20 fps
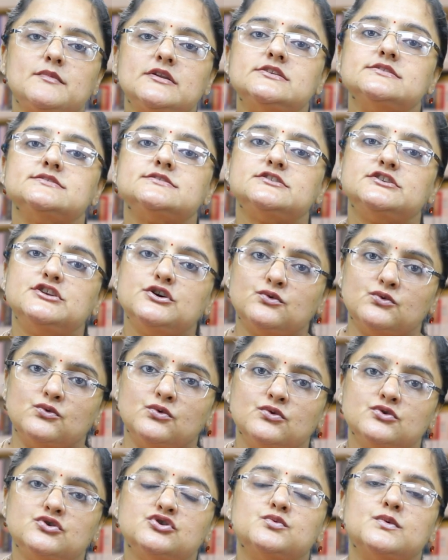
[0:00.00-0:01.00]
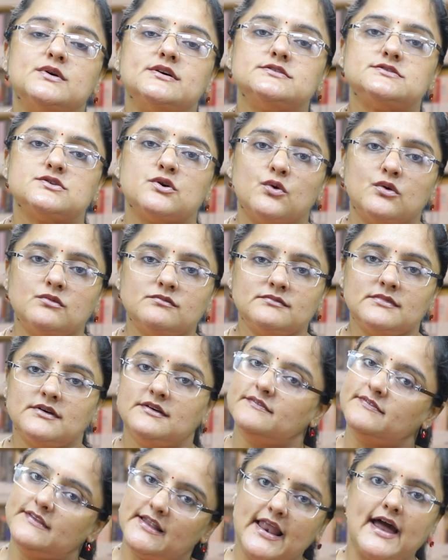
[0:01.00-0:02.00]
payment is due towards whom?
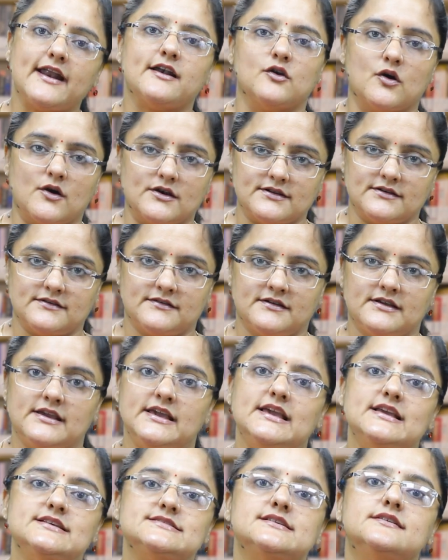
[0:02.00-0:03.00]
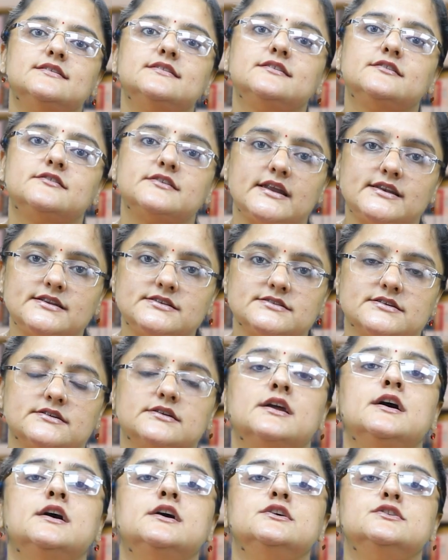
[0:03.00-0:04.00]
The landlord. He is the
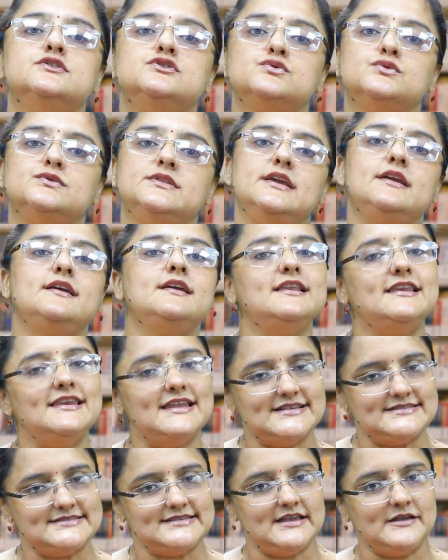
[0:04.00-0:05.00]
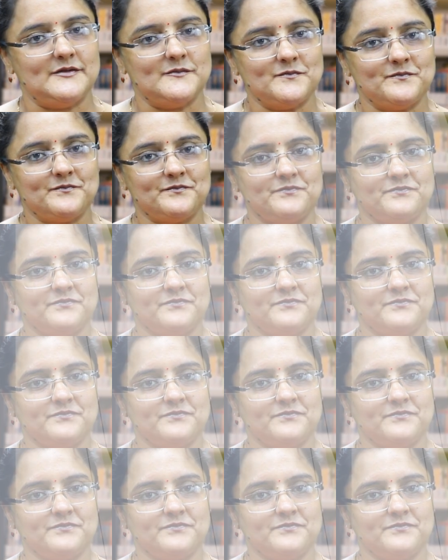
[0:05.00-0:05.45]
creditor to the lessee.